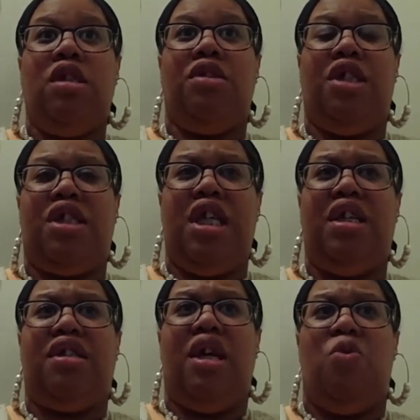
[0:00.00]
to
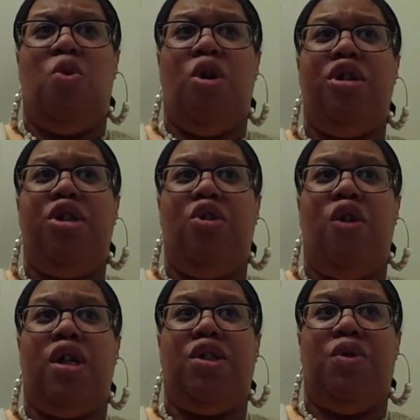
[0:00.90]
think that what are you
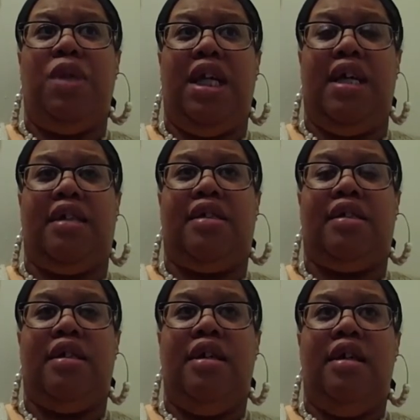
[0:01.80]
going to do next
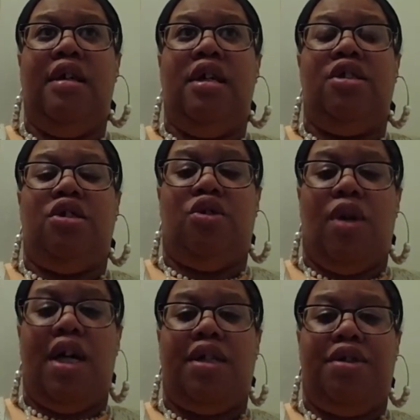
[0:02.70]
to
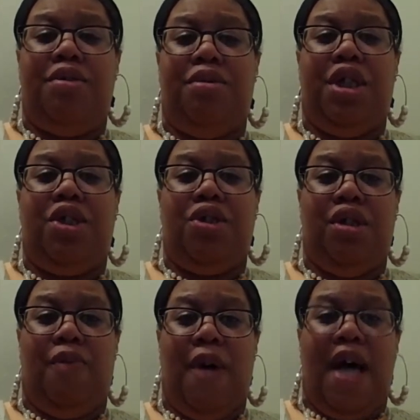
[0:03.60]
try to get
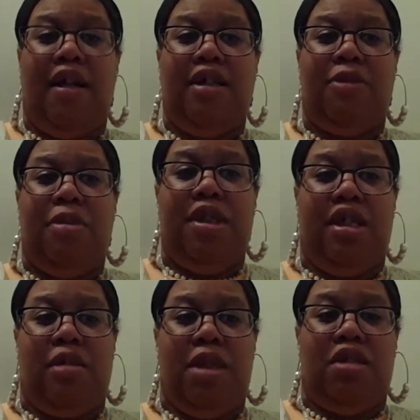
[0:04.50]
yourself out of this
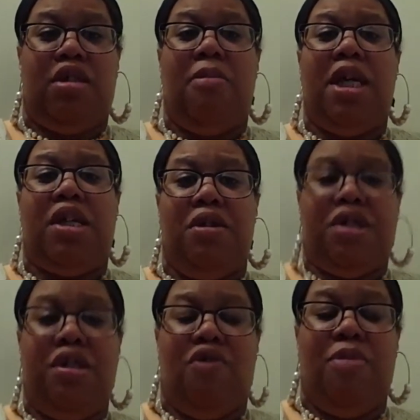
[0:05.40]
predicament, to make
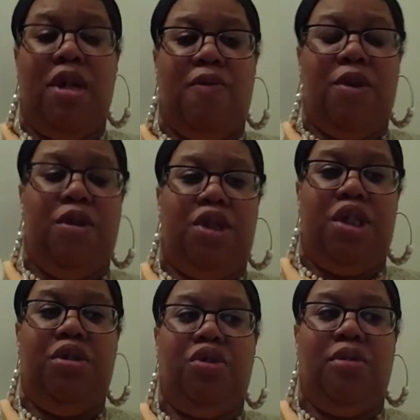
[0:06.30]
yourself better for your
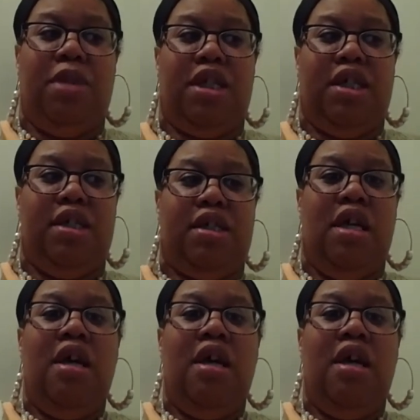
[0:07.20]
children, because